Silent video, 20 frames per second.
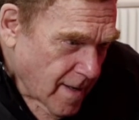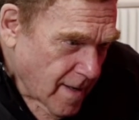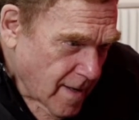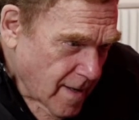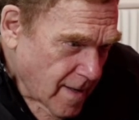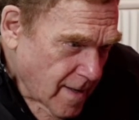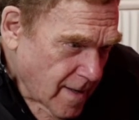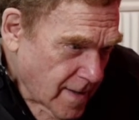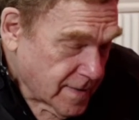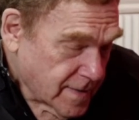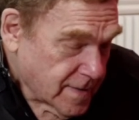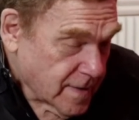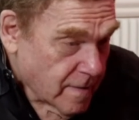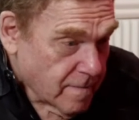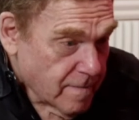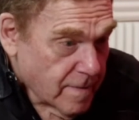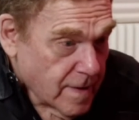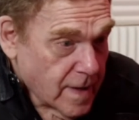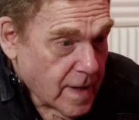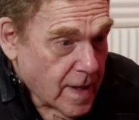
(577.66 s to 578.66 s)
That's when I
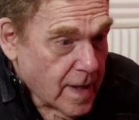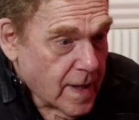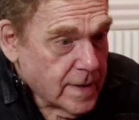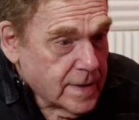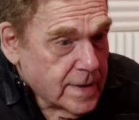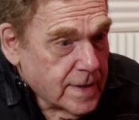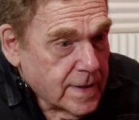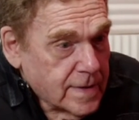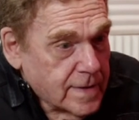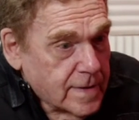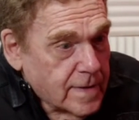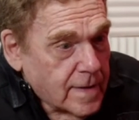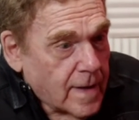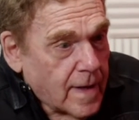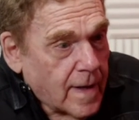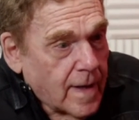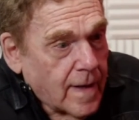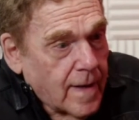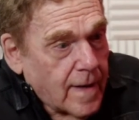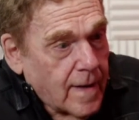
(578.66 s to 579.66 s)
realized
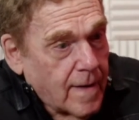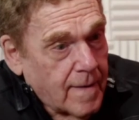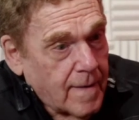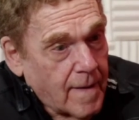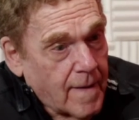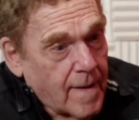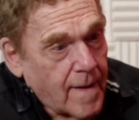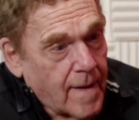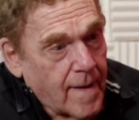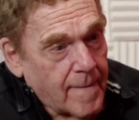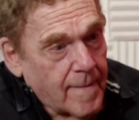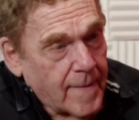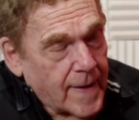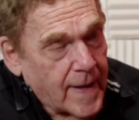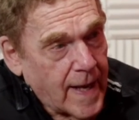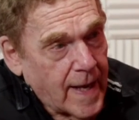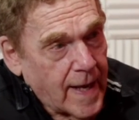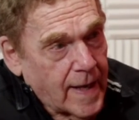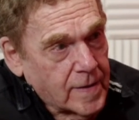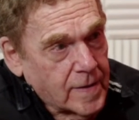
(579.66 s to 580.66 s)
that I'm
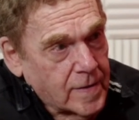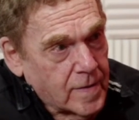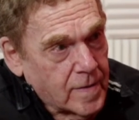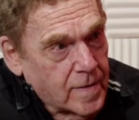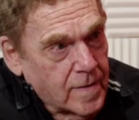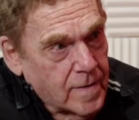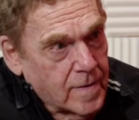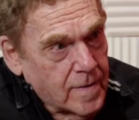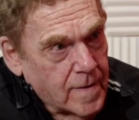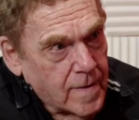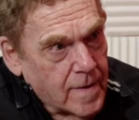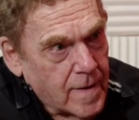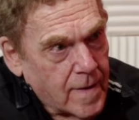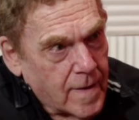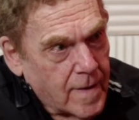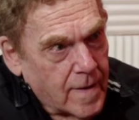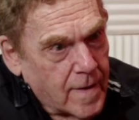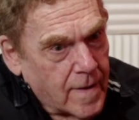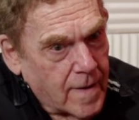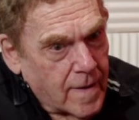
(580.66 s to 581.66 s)
an actor.
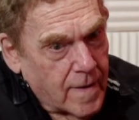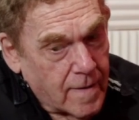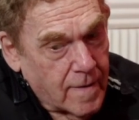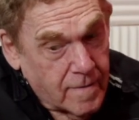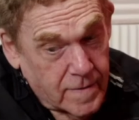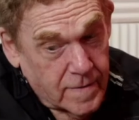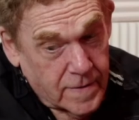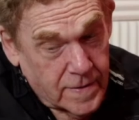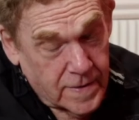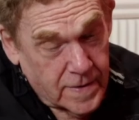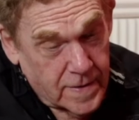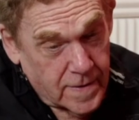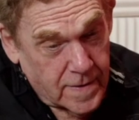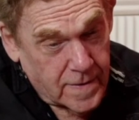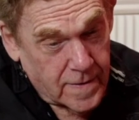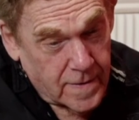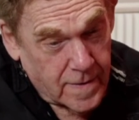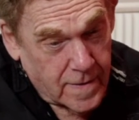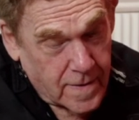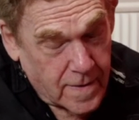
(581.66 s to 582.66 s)
I was
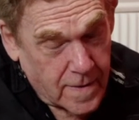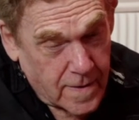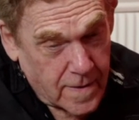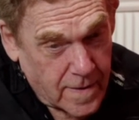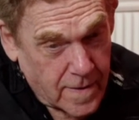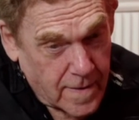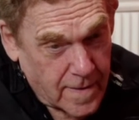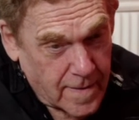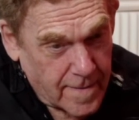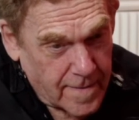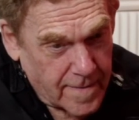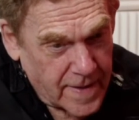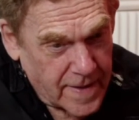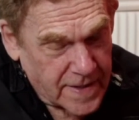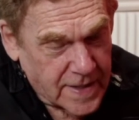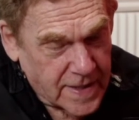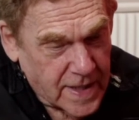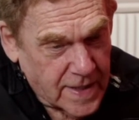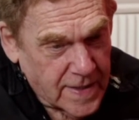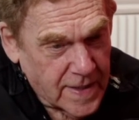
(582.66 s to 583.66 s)
in the
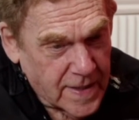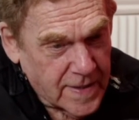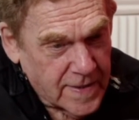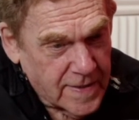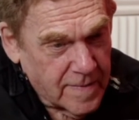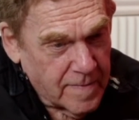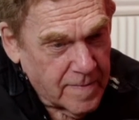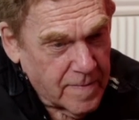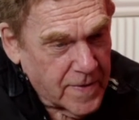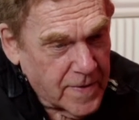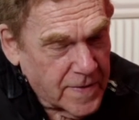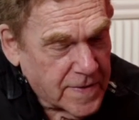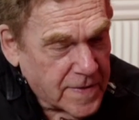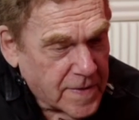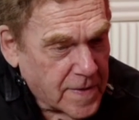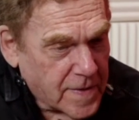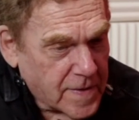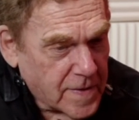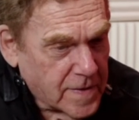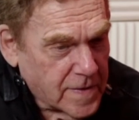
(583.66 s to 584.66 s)
assassination and
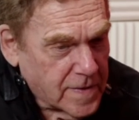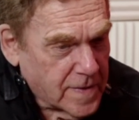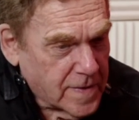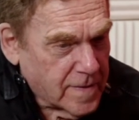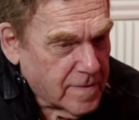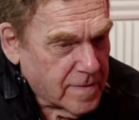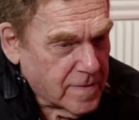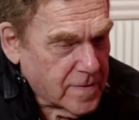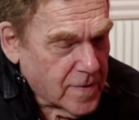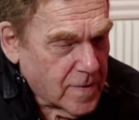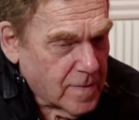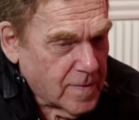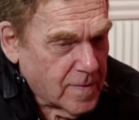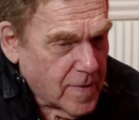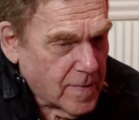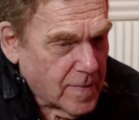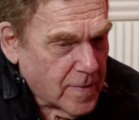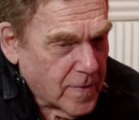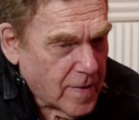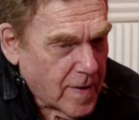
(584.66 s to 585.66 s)
persecution of
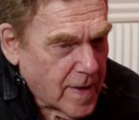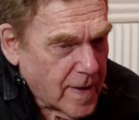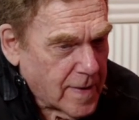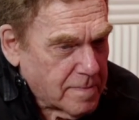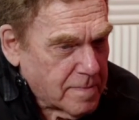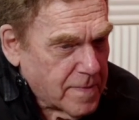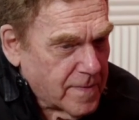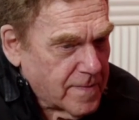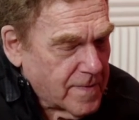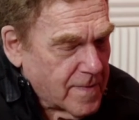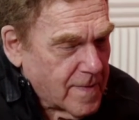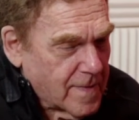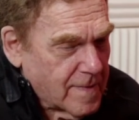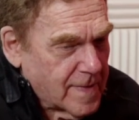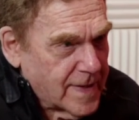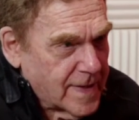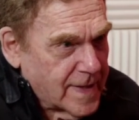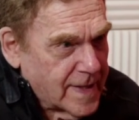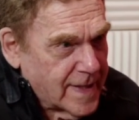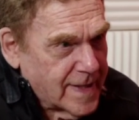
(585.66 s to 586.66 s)
Jean-Paul Marat, performed
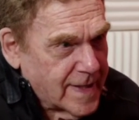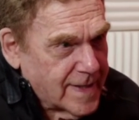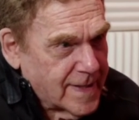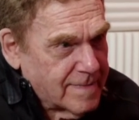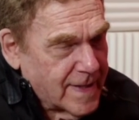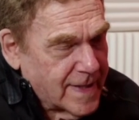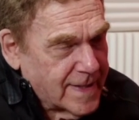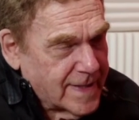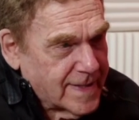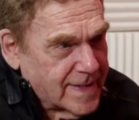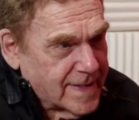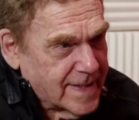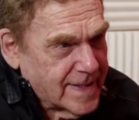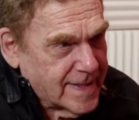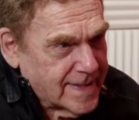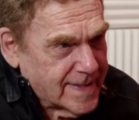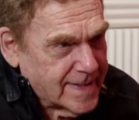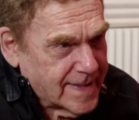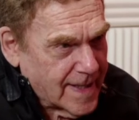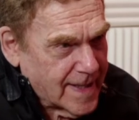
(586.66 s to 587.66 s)
by the inmates of the
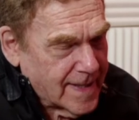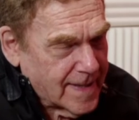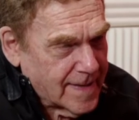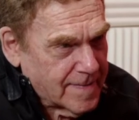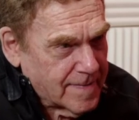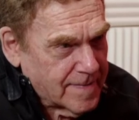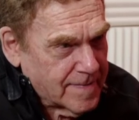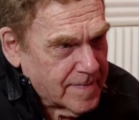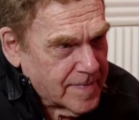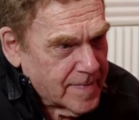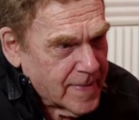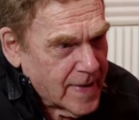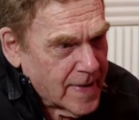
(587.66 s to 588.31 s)
asylum.